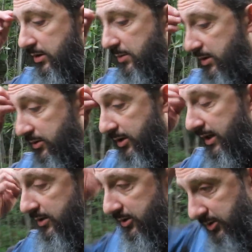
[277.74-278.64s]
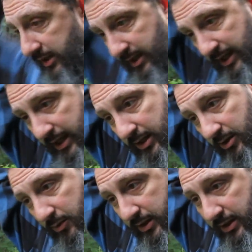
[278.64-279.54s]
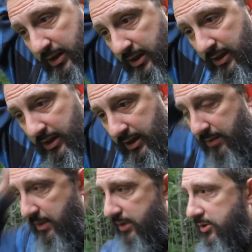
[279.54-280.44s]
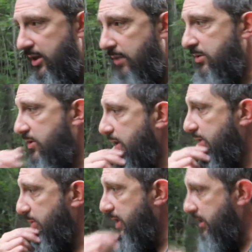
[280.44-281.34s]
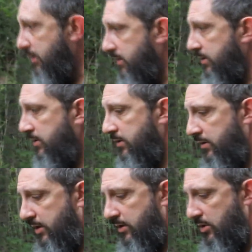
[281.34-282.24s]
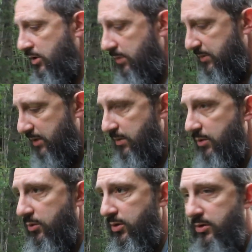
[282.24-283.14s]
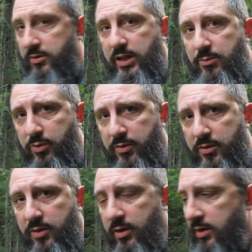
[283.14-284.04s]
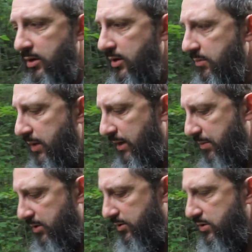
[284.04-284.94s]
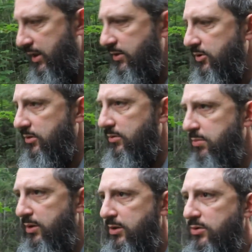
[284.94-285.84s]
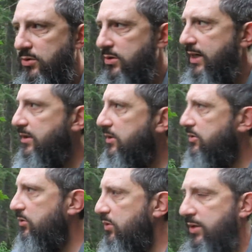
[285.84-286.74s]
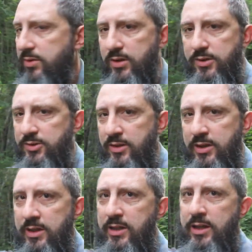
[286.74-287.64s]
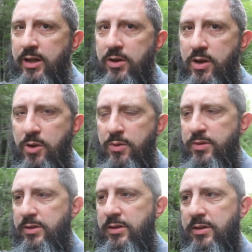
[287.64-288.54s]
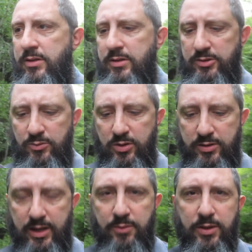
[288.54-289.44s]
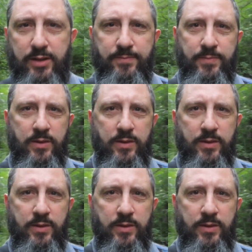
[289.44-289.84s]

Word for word: I mean, does God just say, hey, you know what? Um, as times change, we need to continue to update my Word to keep with popular trends and political correctness and whatever else? No, it doesn't work that way.